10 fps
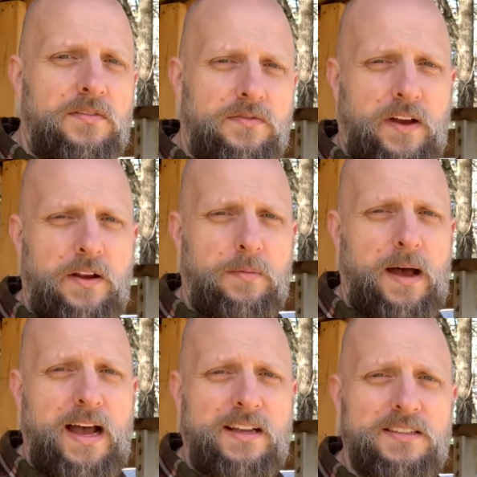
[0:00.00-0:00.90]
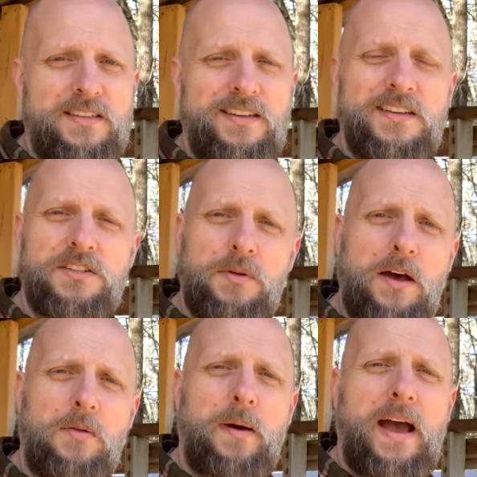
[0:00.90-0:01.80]
firebox
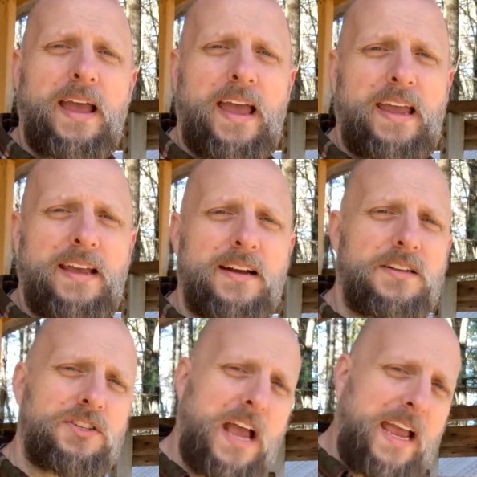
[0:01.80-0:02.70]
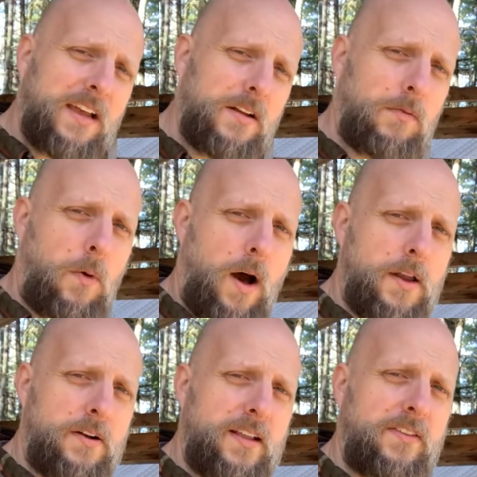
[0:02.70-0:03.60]
surrounded by a jacket of
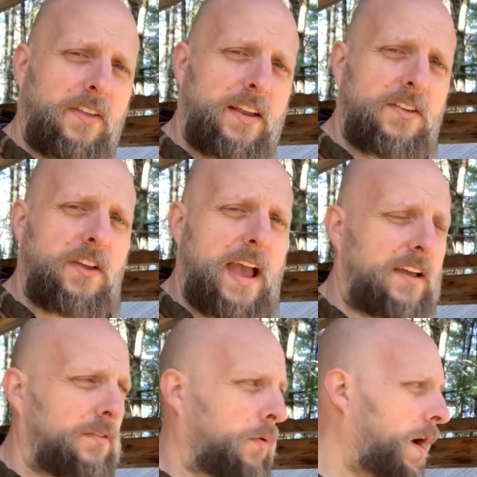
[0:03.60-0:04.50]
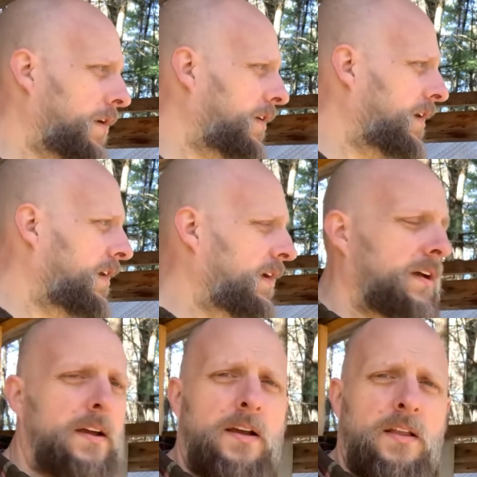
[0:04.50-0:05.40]
water, an insulated jacket of water.
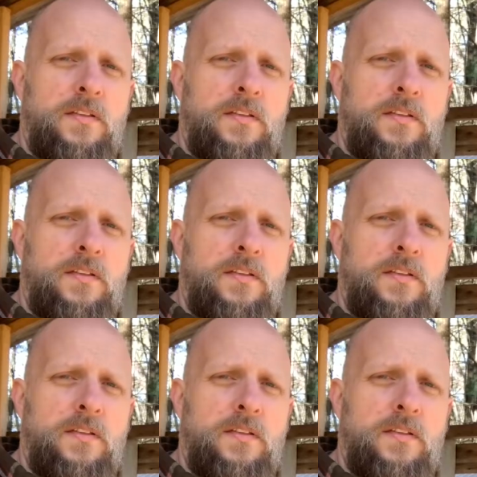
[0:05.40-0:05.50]
The